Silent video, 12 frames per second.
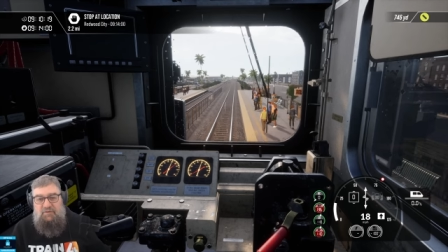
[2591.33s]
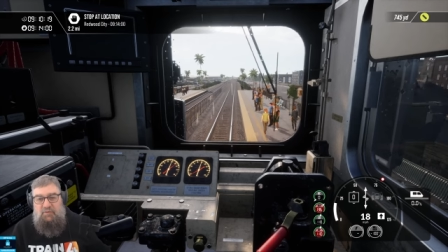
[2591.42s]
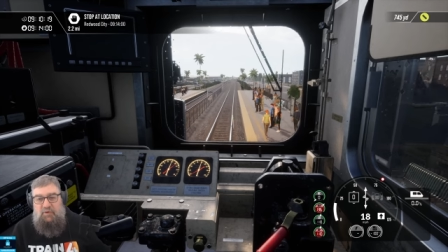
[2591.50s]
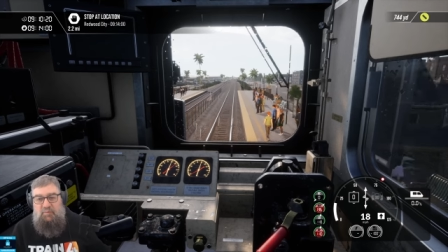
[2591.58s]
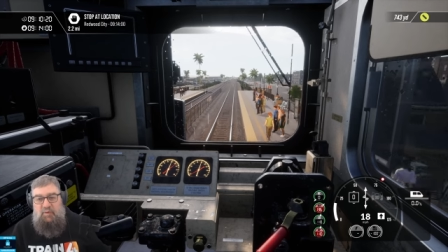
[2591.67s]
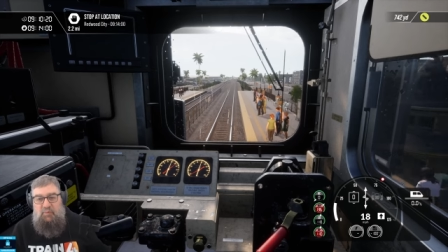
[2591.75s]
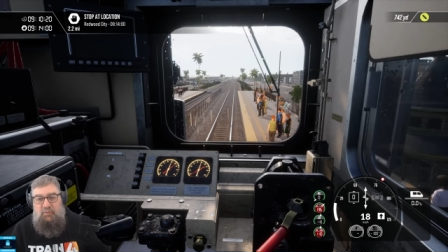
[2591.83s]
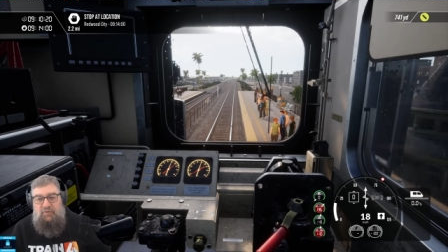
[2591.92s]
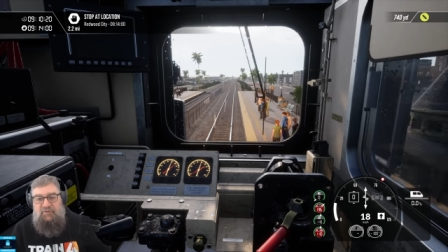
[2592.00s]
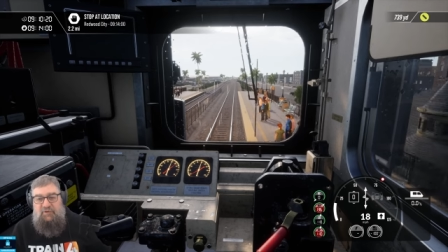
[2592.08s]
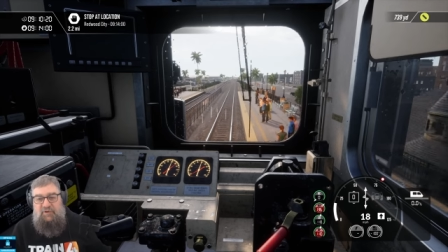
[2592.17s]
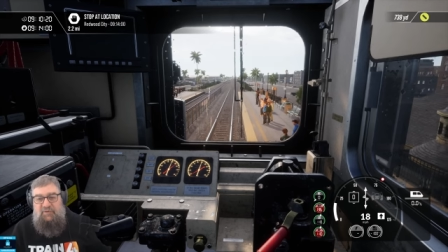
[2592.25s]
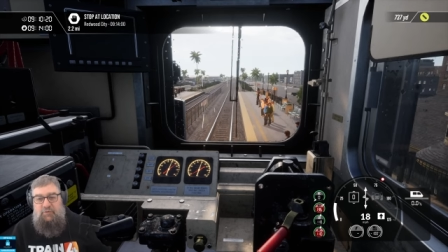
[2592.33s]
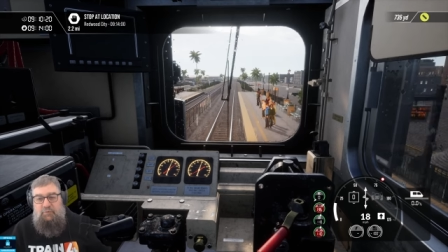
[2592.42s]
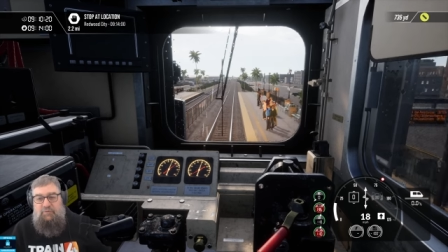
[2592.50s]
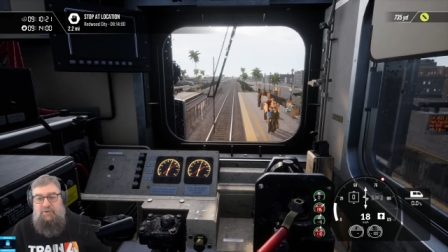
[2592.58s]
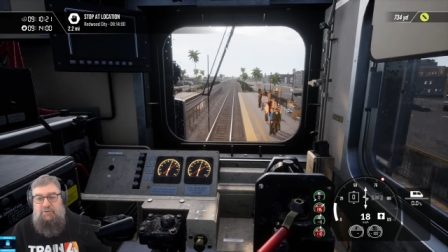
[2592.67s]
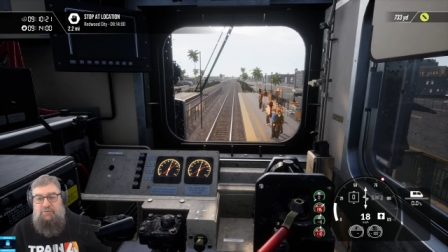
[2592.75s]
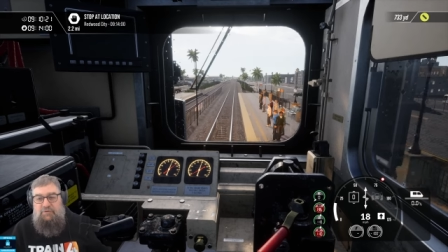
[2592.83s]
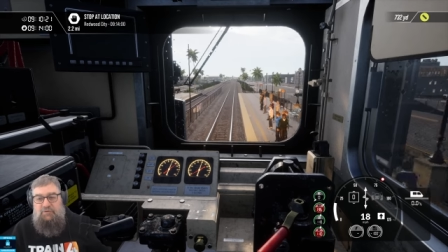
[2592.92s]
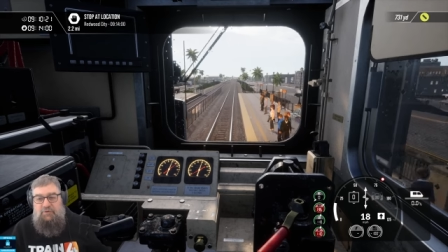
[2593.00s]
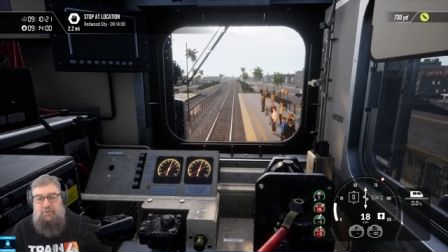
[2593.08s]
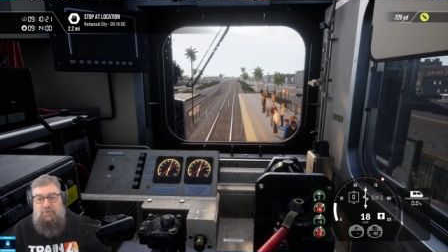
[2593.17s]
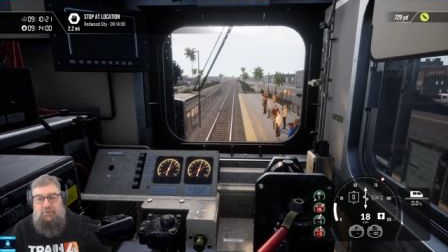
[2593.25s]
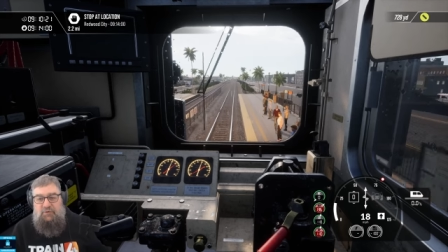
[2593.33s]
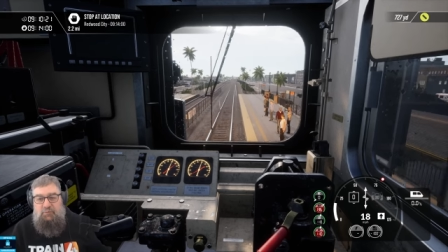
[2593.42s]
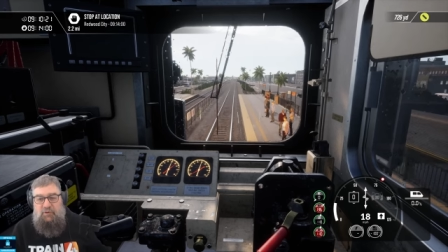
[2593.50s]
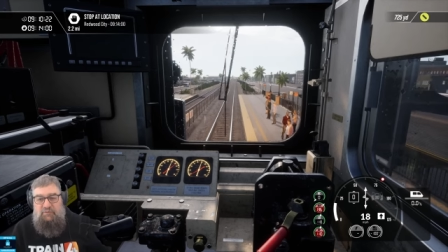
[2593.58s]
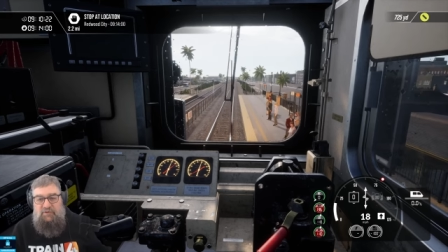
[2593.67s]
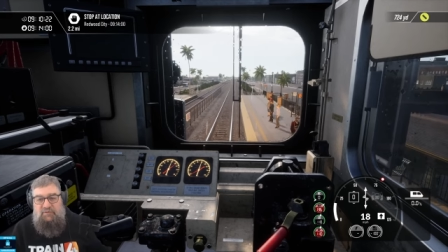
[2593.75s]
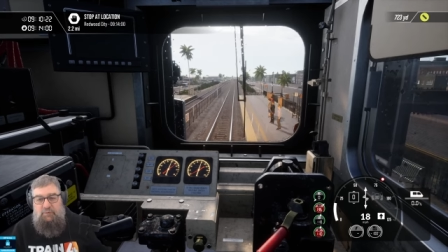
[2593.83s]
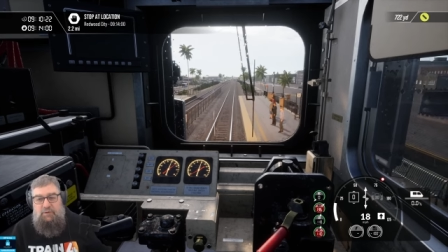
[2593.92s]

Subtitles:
Sorry, people, this train's not for you. You should have got on the previous